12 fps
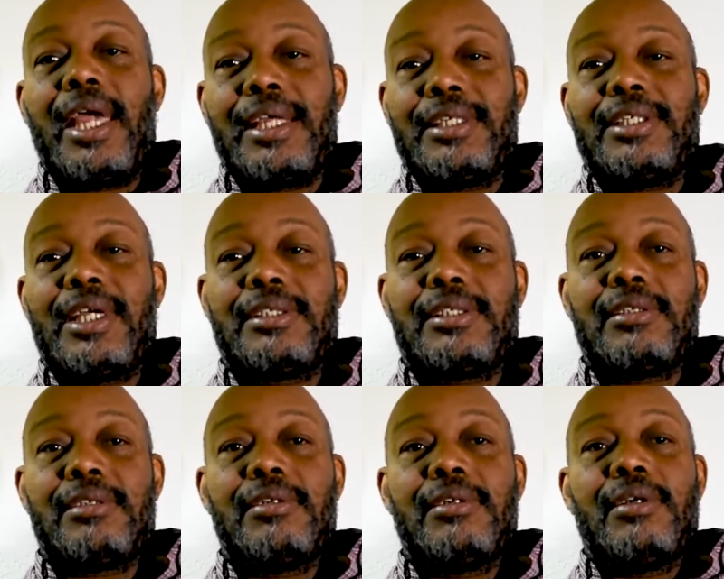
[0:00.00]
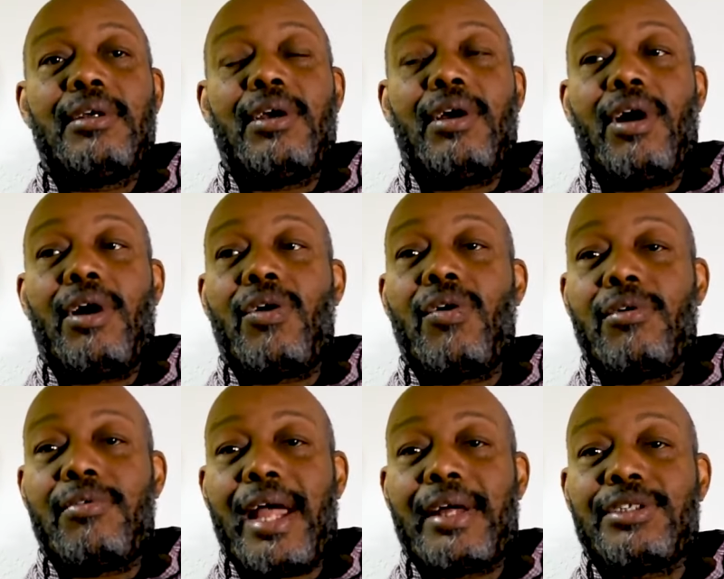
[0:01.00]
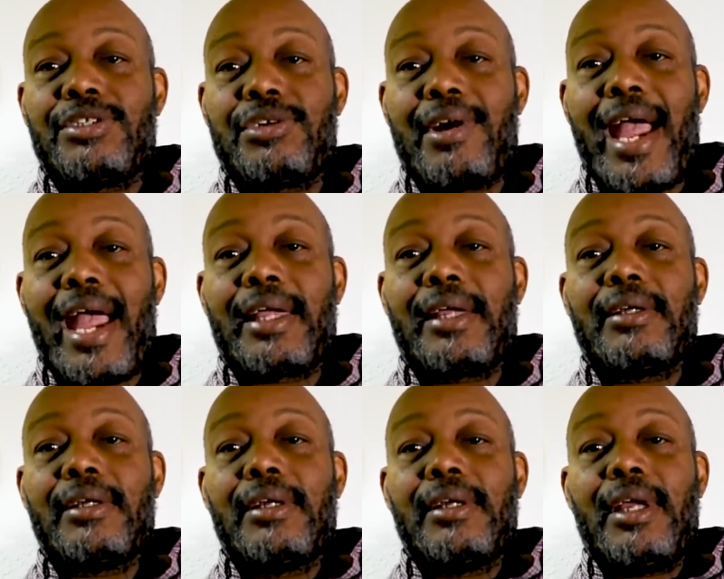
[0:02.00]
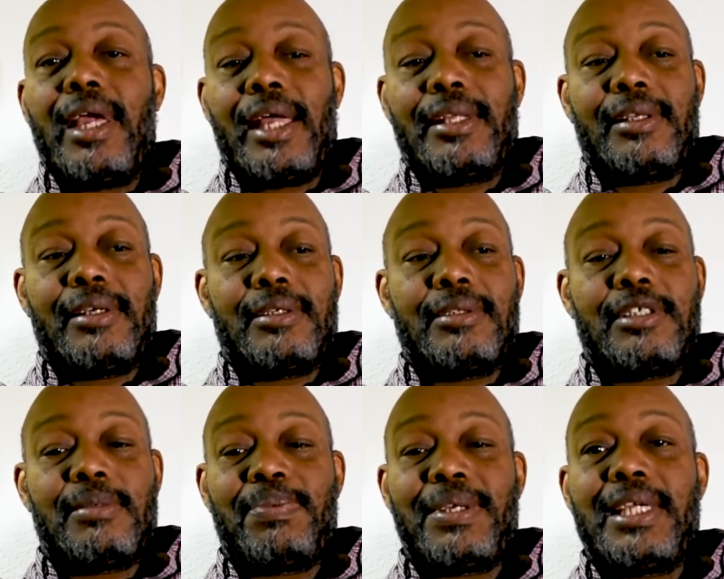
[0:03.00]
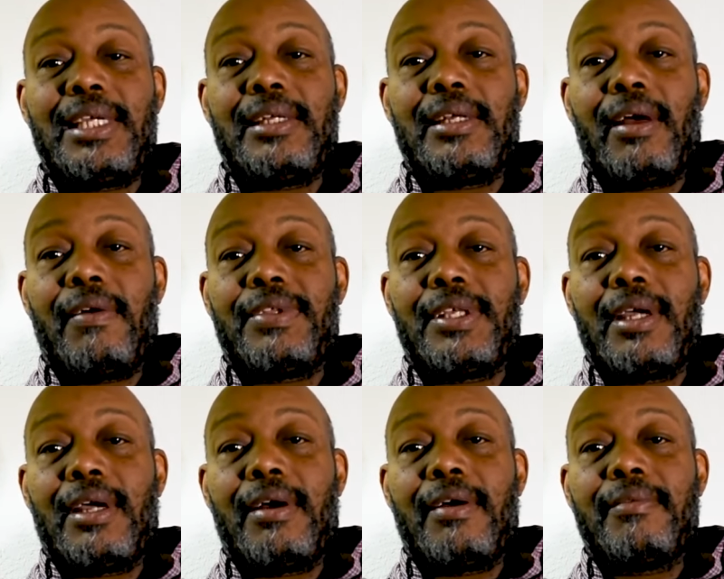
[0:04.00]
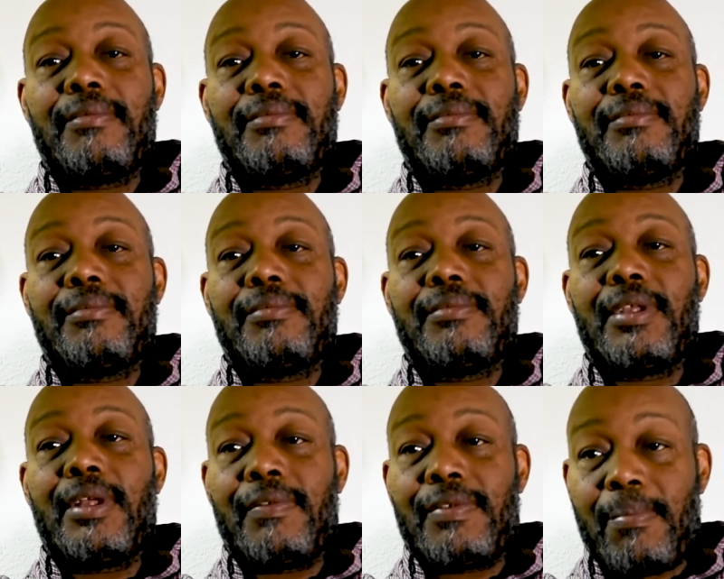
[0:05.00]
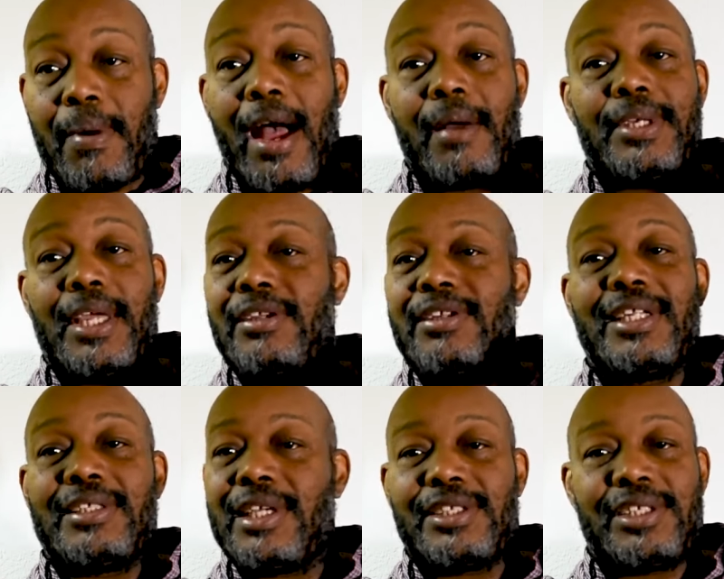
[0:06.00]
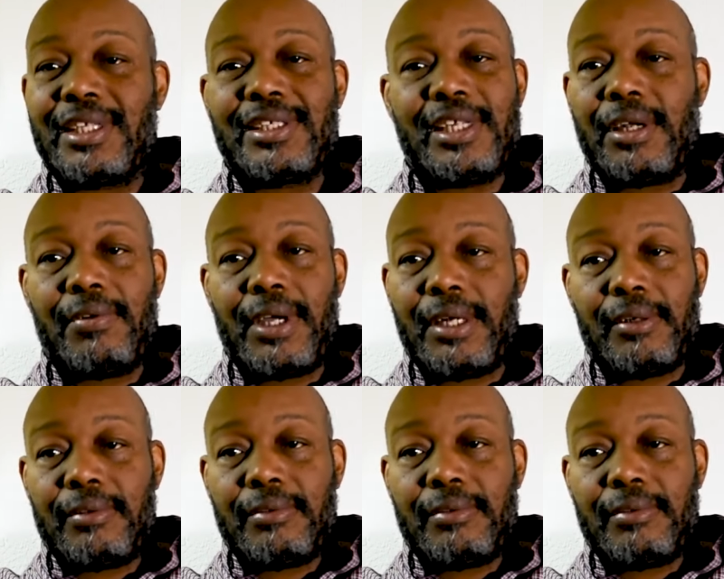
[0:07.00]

and just go around the track at the speed of the bobtail. You didn't touch the accelerator.